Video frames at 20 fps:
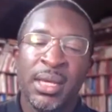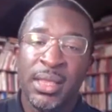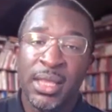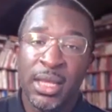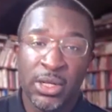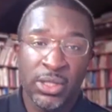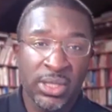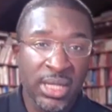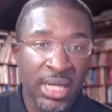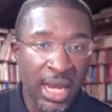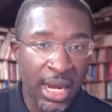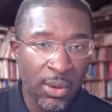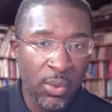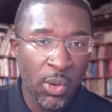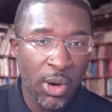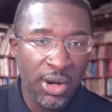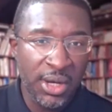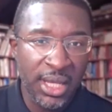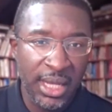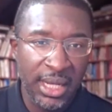There's
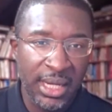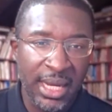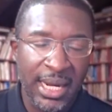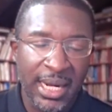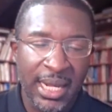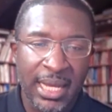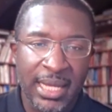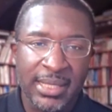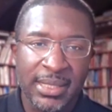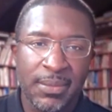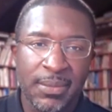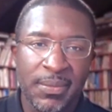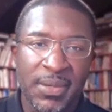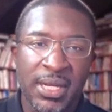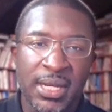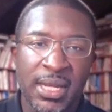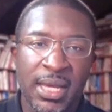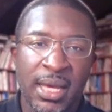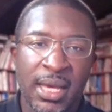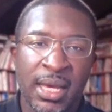networking that has to be
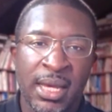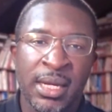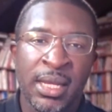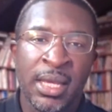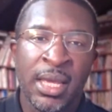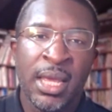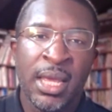done